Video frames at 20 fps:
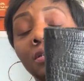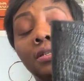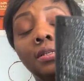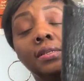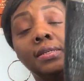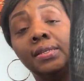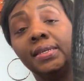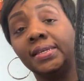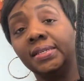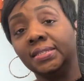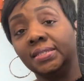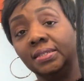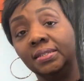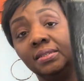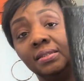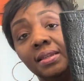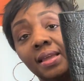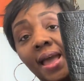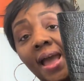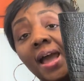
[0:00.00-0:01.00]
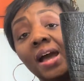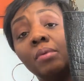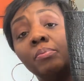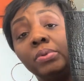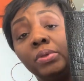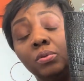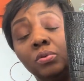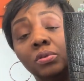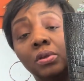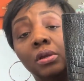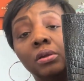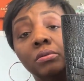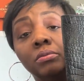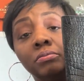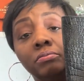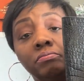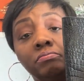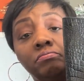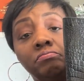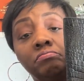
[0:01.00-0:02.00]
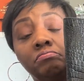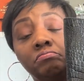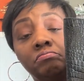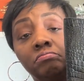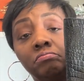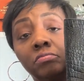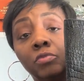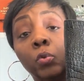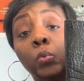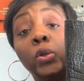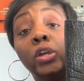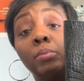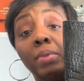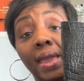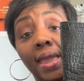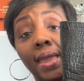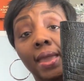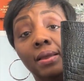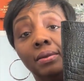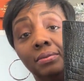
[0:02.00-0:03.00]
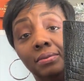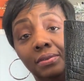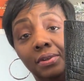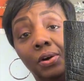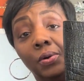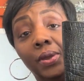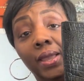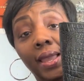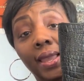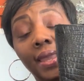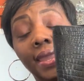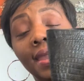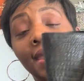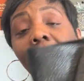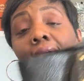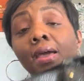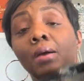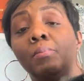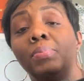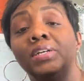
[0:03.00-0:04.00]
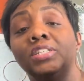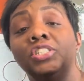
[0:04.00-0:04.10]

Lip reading: listen, I abuse her real bad, okay? But